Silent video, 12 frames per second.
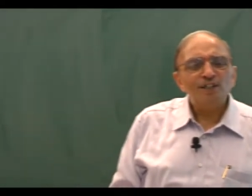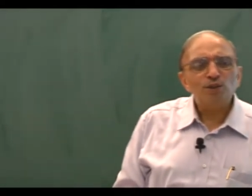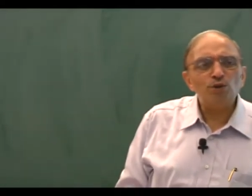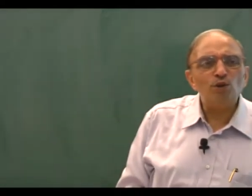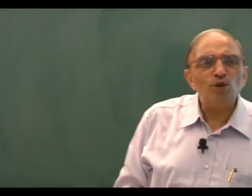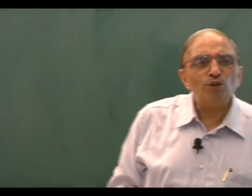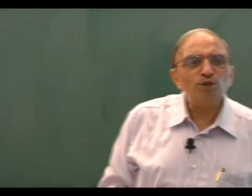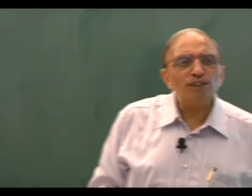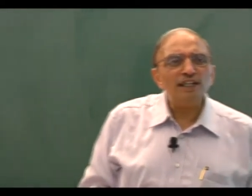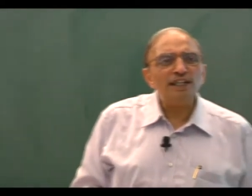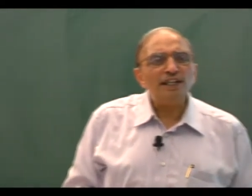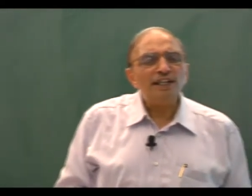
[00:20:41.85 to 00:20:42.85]
to go to
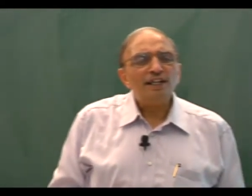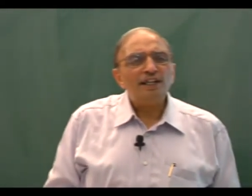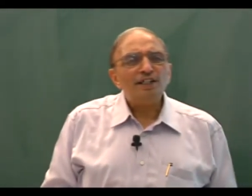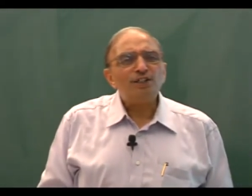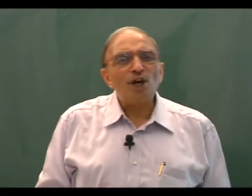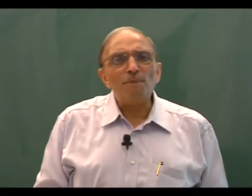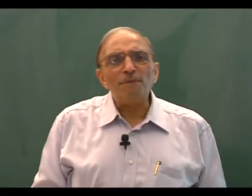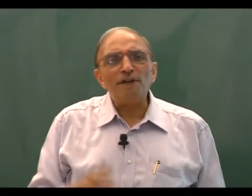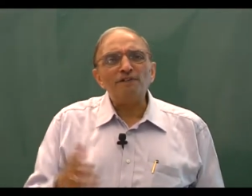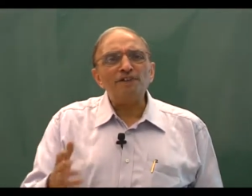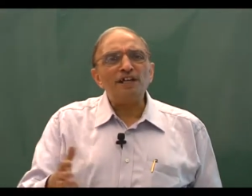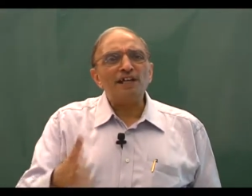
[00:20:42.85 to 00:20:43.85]
the topper
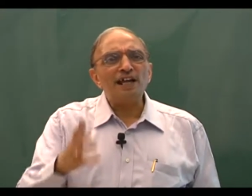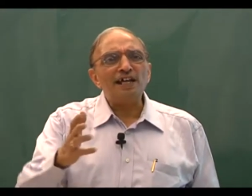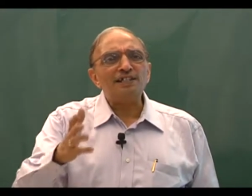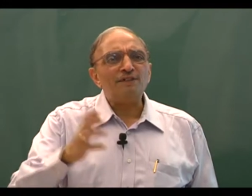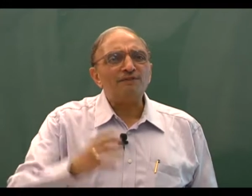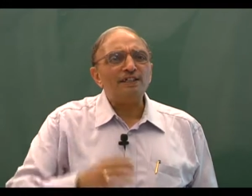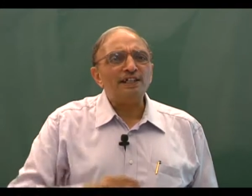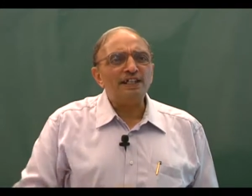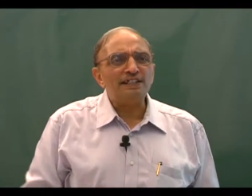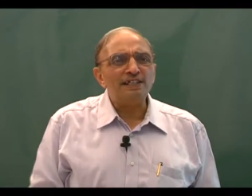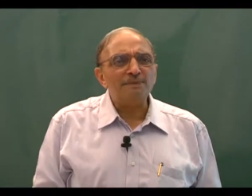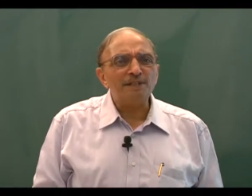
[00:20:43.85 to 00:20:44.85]
of the class after an
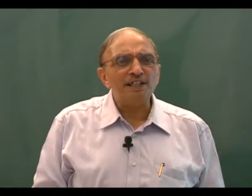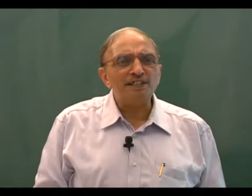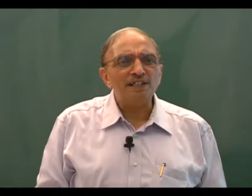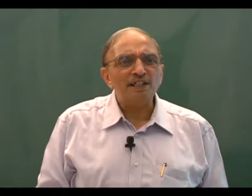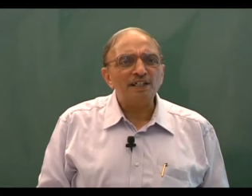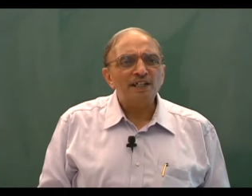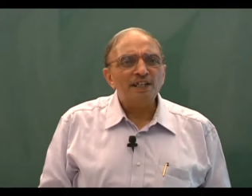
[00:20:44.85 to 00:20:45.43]
examination,